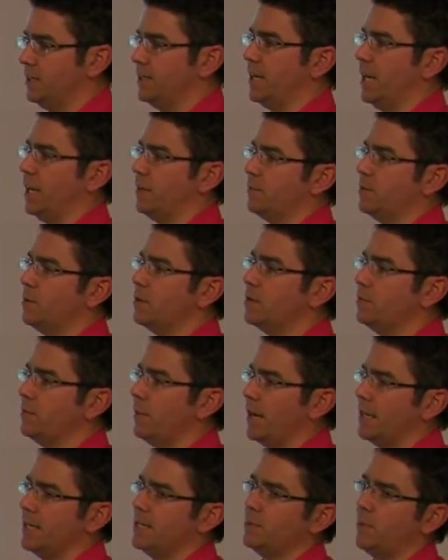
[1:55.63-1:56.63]
You're going to have to put in
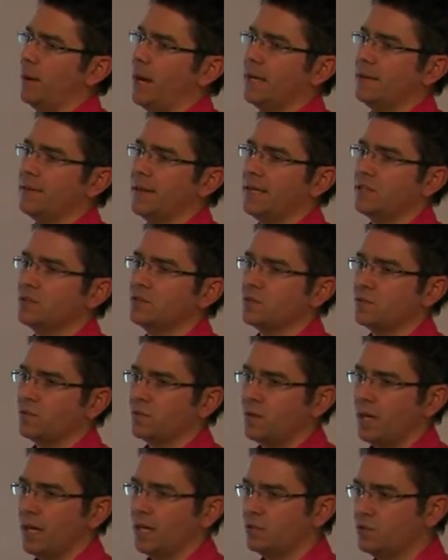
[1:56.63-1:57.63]
money to pay the
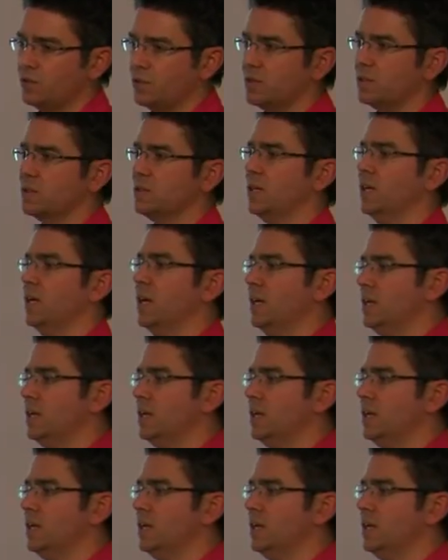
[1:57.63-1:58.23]
extra interest.